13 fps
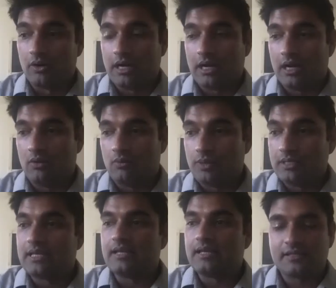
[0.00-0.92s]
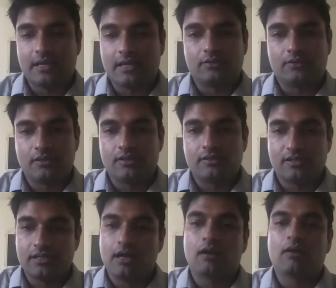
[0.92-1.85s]
uh, we tend to sell to the
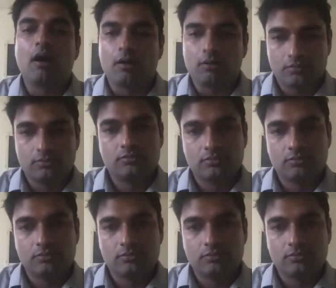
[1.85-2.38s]
CRO